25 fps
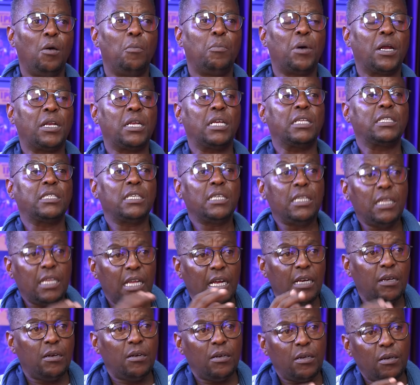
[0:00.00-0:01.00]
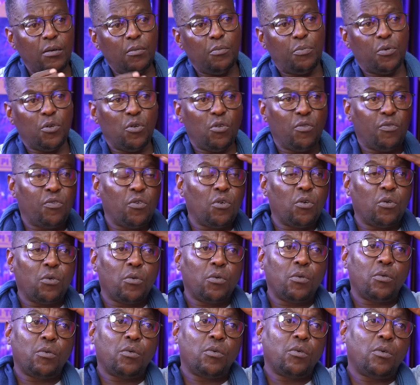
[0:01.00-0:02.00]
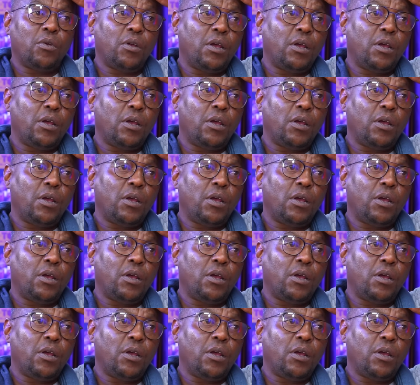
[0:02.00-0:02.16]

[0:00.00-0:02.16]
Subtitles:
But it's in that beautiful